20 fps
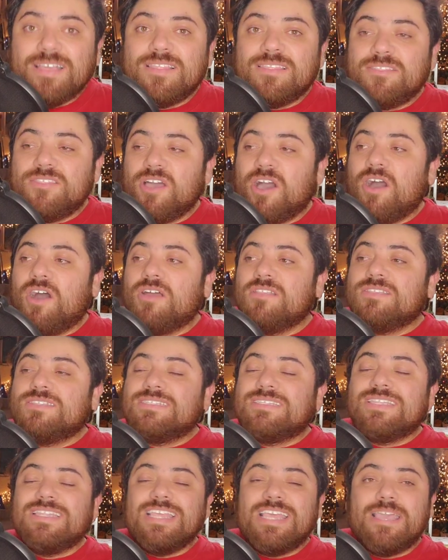Don't
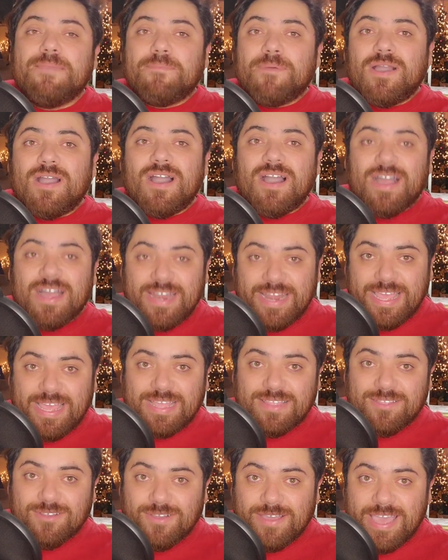sleep on
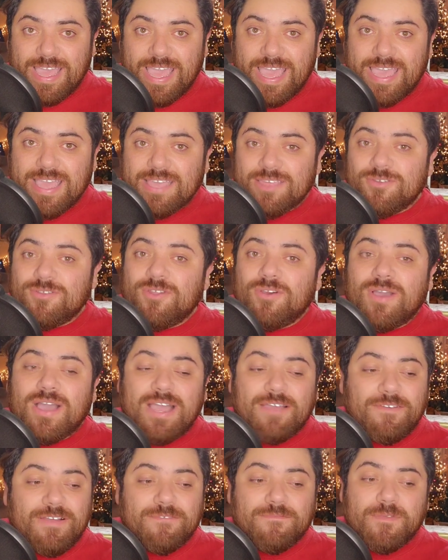it, okay? You know,
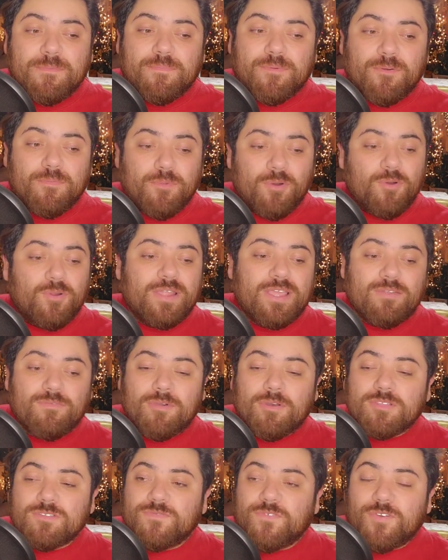I have been promoting
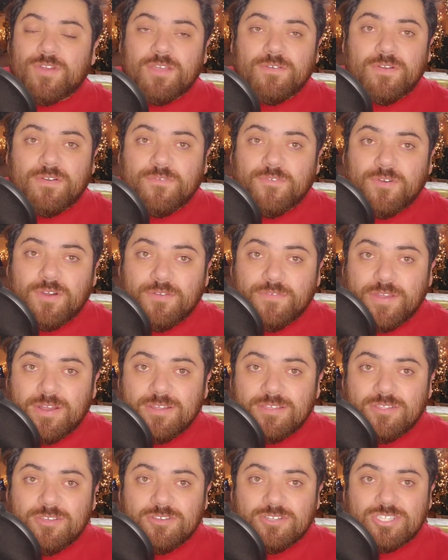Rose Forever for a
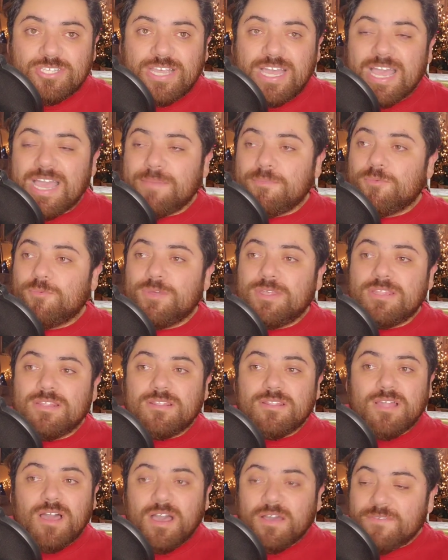very long time. We
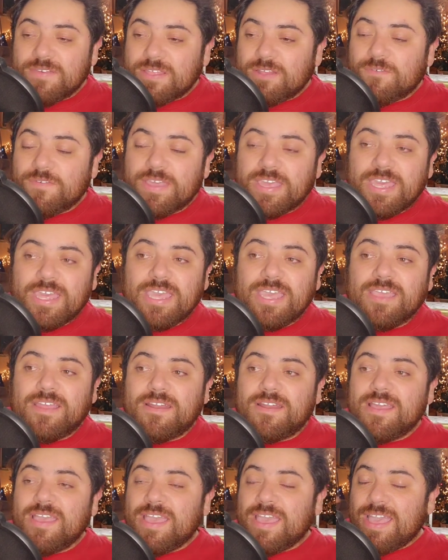love it over
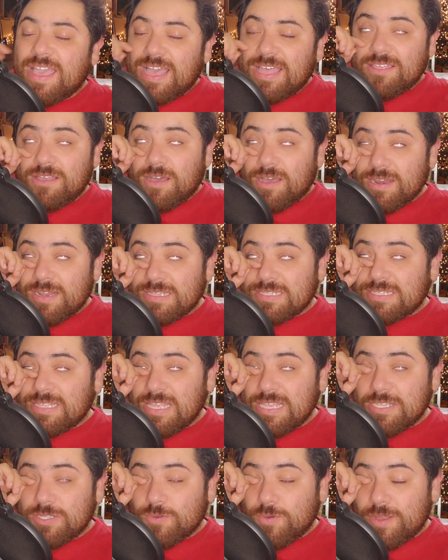here. And
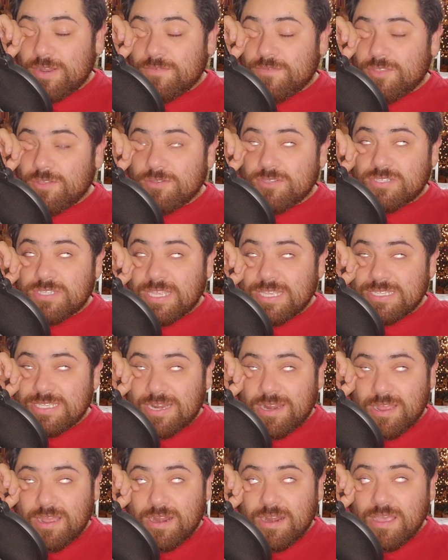honestly, it's one of those things
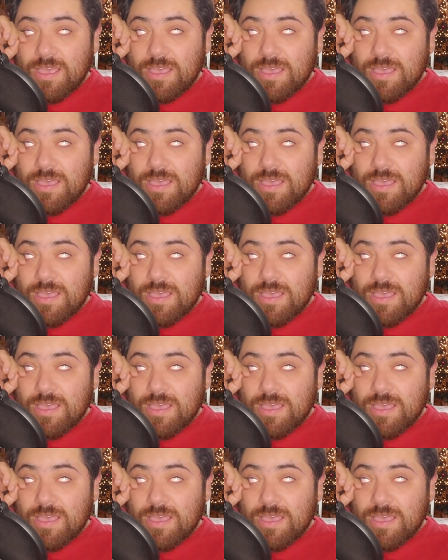that are,